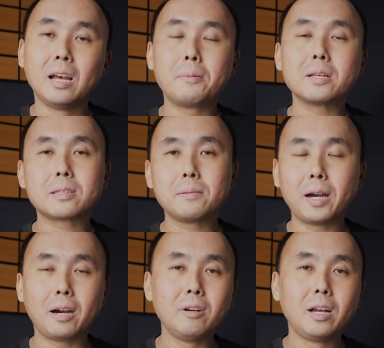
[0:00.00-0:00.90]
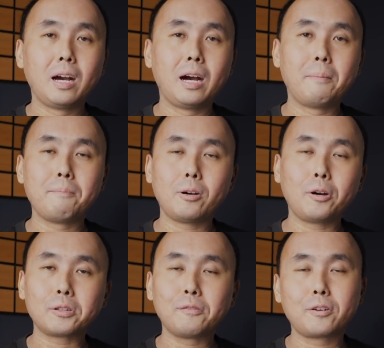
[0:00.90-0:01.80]
But somehow, um,
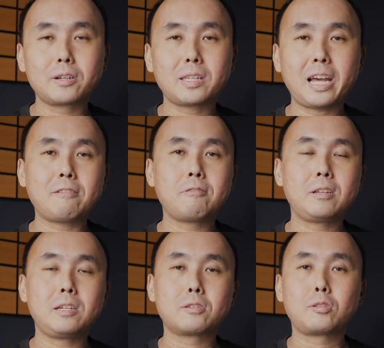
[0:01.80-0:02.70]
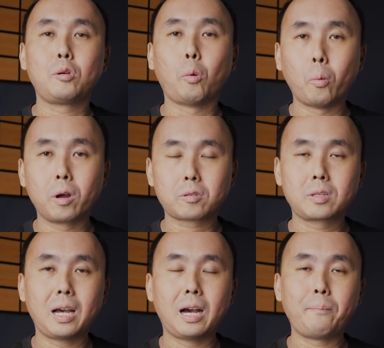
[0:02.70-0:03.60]
autofocus actually still
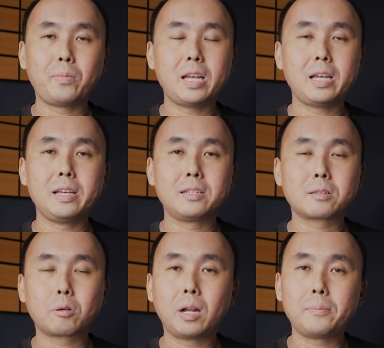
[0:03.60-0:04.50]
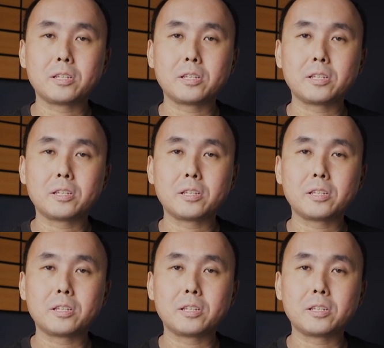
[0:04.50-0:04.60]
worked. Um, is quite a